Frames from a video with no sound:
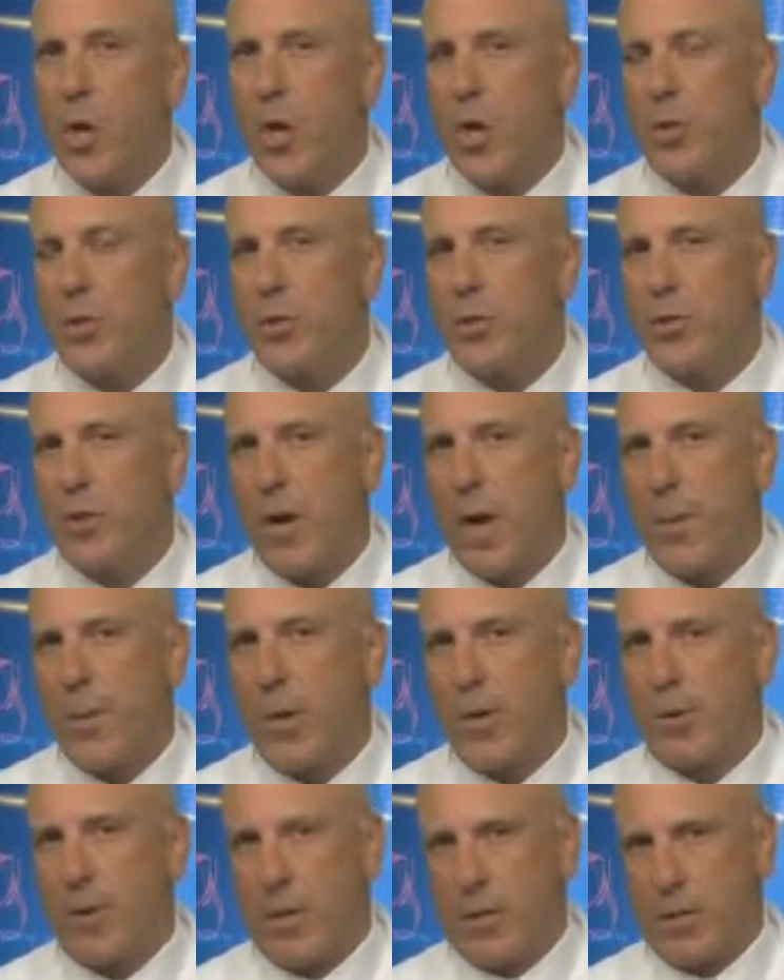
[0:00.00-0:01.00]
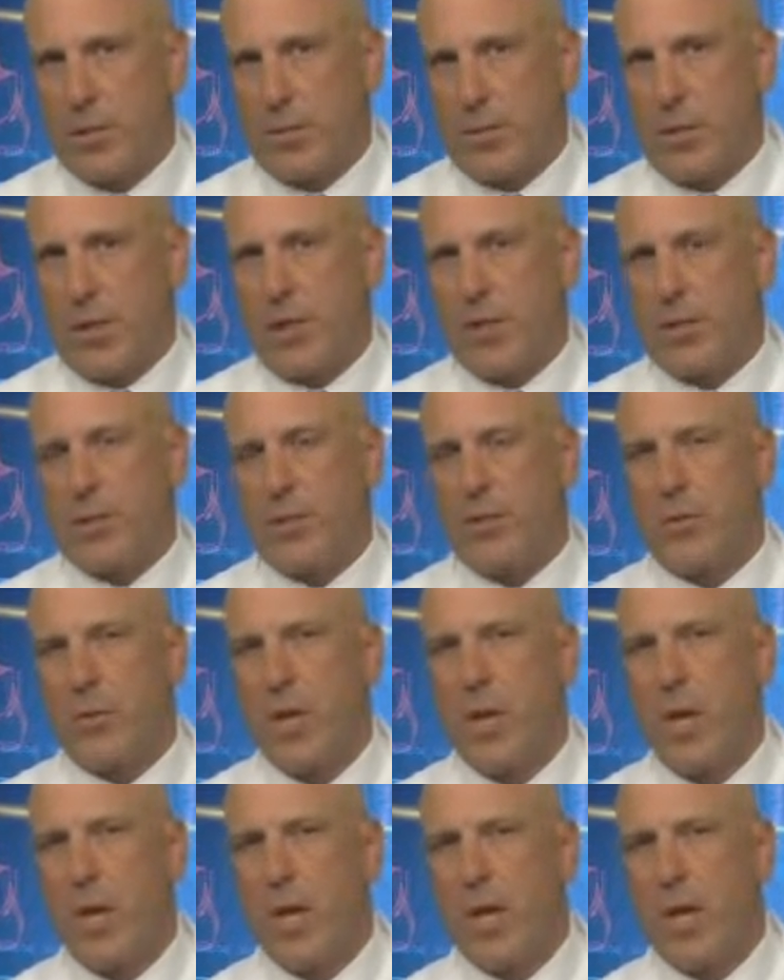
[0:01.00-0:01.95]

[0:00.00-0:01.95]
all-ceramic restorations.